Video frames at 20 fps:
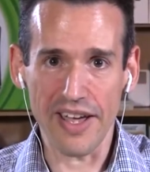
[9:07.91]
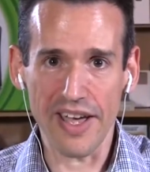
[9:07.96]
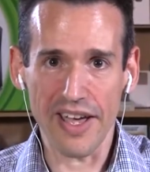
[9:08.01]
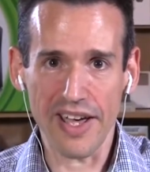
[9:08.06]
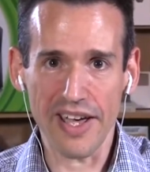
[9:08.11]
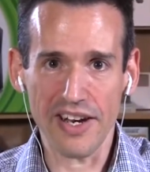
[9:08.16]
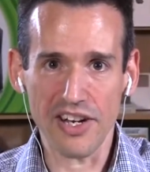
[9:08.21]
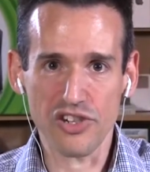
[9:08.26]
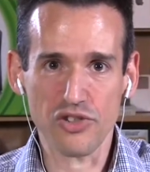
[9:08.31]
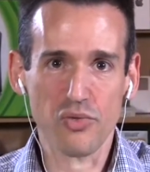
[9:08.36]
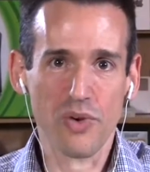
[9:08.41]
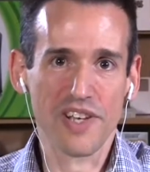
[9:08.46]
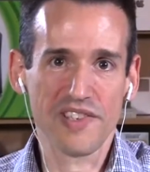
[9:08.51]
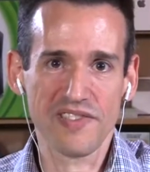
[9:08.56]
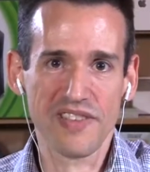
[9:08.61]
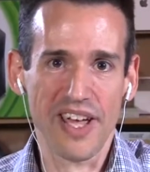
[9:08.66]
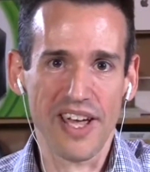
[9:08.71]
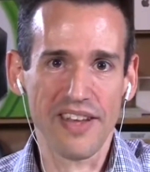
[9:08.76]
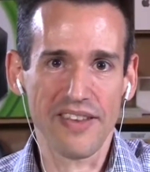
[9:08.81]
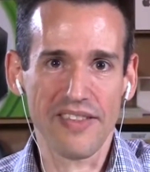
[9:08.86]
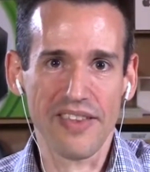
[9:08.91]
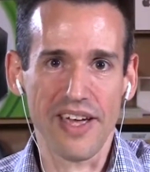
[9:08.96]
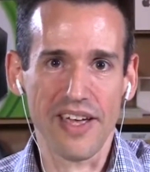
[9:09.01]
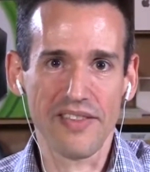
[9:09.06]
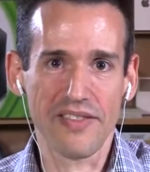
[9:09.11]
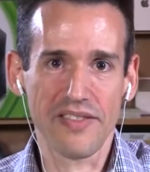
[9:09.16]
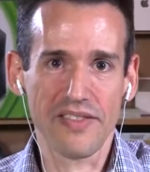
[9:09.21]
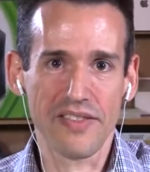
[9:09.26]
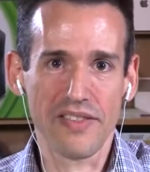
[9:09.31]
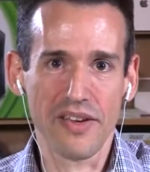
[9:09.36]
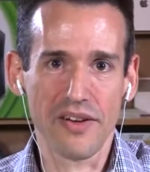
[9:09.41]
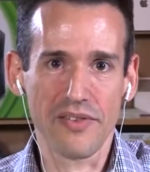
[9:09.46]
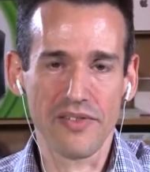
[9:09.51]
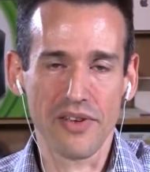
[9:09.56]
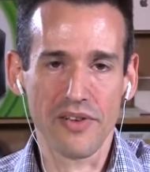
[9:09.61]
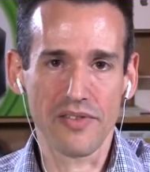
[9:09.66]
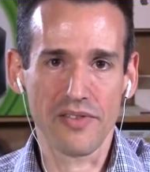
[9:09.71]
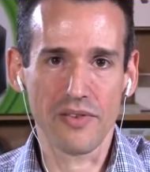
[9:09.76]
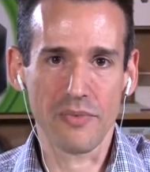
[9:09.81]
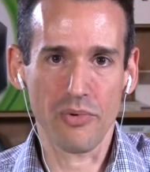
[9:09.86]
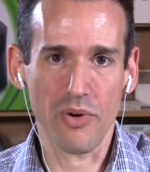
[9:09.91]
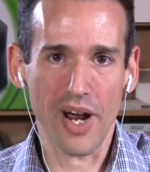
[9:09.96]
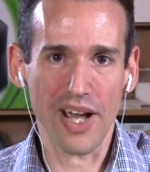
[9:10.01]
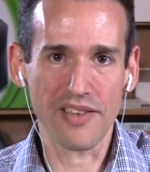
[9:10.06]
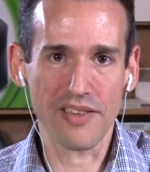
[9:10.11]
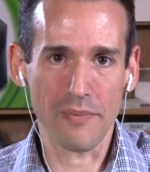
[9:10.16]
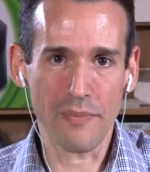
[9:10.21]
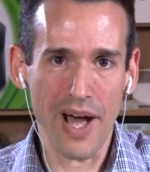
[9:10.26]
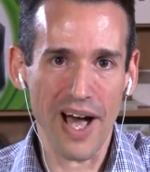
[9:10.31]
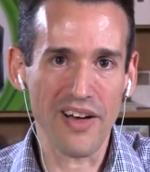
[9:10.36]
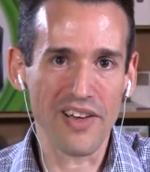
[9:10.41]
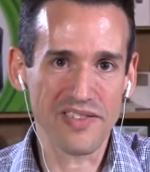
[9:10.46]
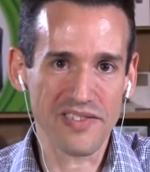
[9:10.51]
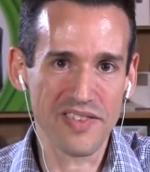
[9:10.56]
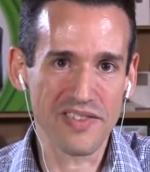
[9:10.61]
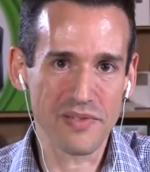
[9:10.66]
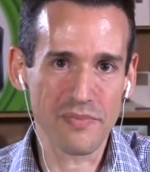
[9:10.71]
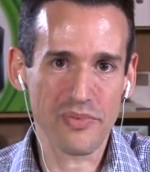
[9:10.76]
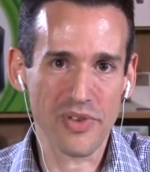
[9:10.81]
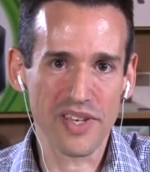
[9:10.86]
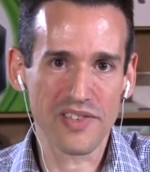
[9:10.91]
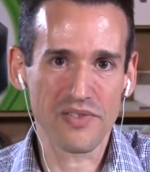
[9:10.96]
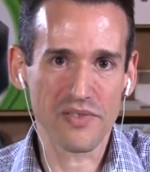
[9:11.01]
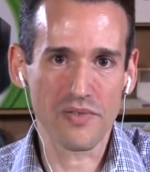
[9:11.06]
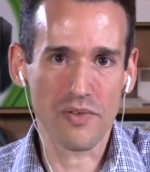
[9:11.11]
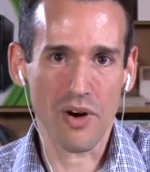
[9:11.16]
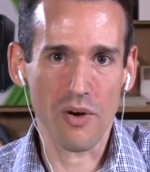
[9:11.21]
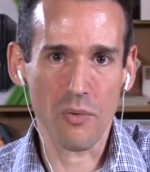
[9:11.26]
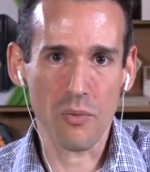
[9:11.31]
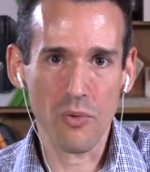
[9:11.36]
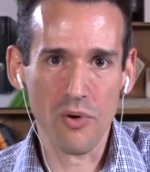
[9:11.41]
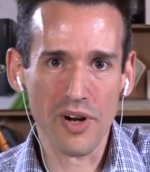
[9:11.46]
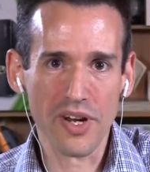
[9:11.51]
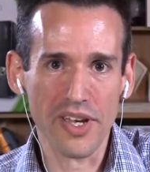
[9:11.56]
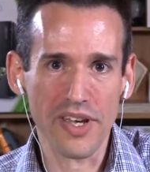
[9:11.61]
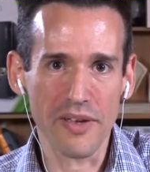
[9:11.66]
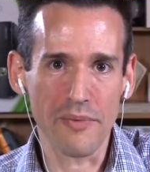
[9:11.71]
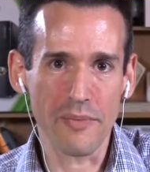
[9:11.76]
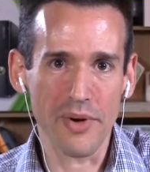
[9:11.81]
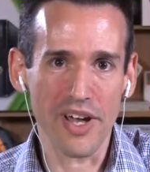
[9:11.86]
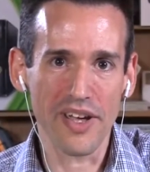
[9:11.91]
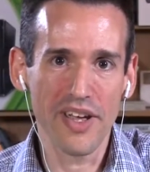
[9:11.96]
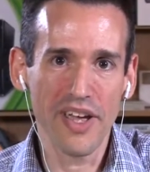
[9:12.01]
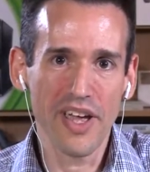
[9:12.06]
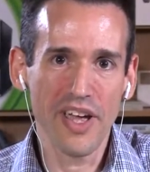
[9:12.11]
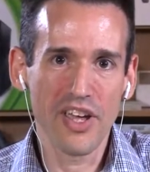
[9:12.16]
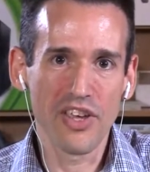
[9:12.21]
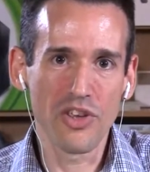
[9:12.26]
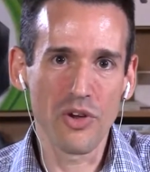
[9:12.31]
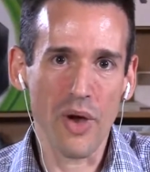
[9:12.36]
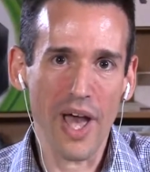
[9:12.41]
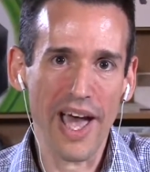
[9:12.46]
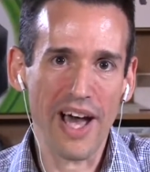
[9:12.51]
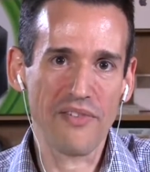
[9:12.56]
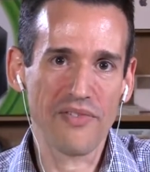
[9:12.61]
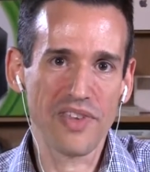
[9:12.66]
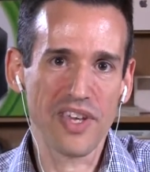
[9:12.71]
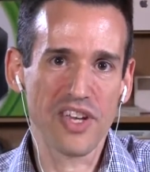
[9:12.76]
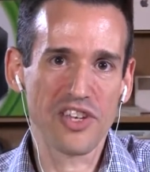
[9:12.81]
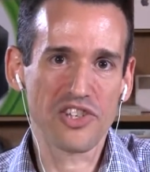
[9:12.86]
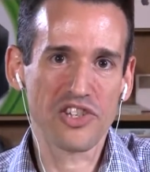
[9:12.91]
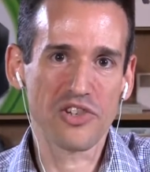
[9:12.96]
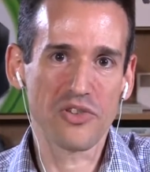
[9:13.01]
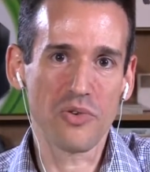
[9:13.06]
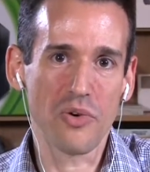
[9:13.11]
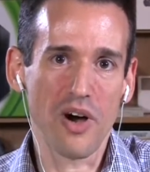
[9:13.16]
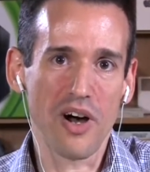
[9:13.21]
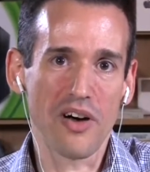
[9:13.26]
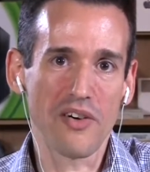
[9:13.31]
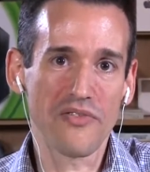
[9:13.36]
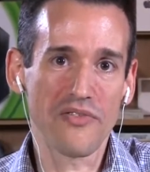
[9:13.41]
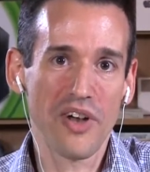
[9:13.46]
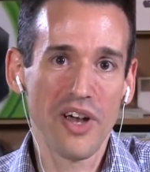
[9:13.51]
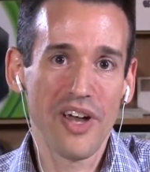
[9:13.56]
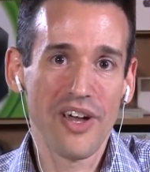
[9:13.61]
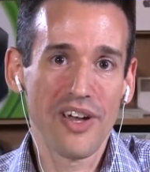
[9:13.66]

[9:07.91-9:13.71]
I kind of trust that the policies in place are working, but you have the issue of,